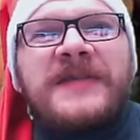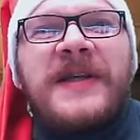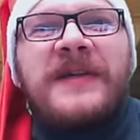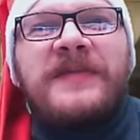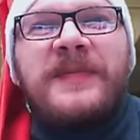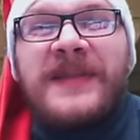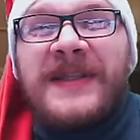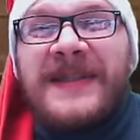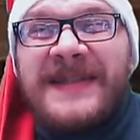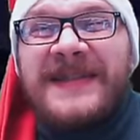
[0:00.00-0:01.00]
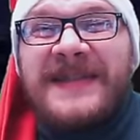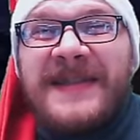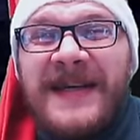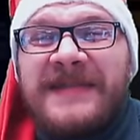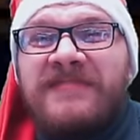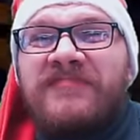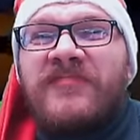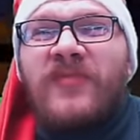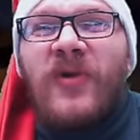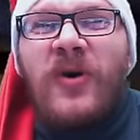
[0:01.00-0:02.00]
stuff but it's not
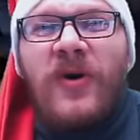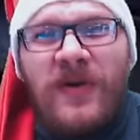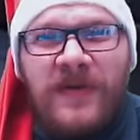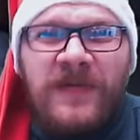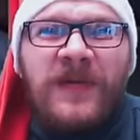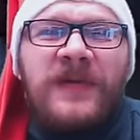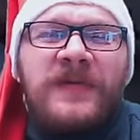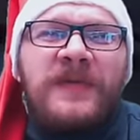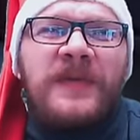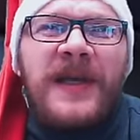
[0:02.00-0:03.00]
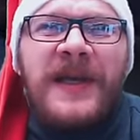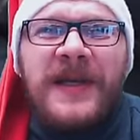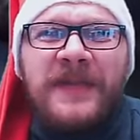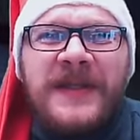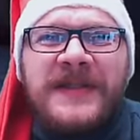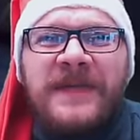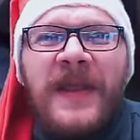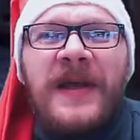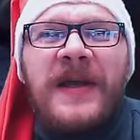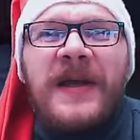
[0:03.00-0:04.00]
awful by any means
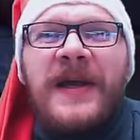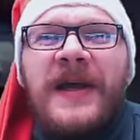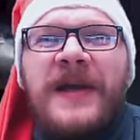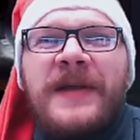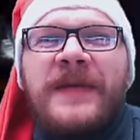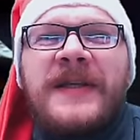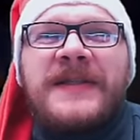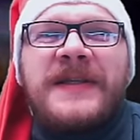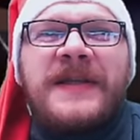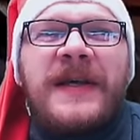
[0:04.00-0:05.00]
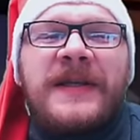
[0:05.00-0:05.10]
and we can see that